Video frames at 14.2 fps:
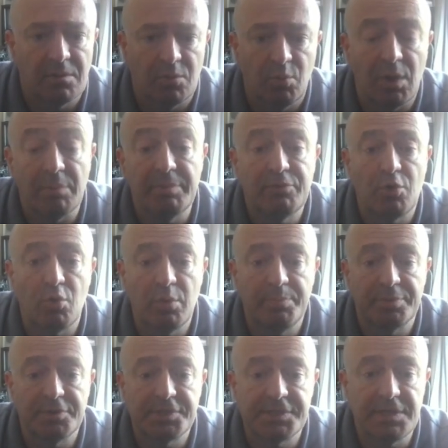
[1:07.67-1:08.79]
well, before we
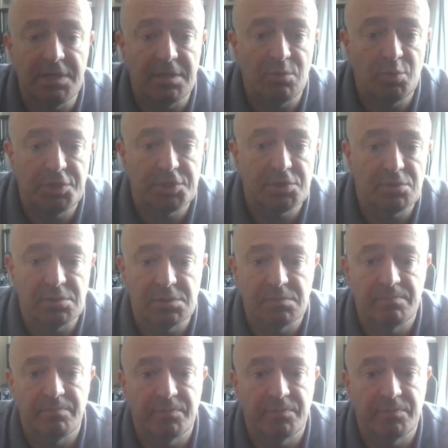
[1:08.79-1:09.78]
proceed, we should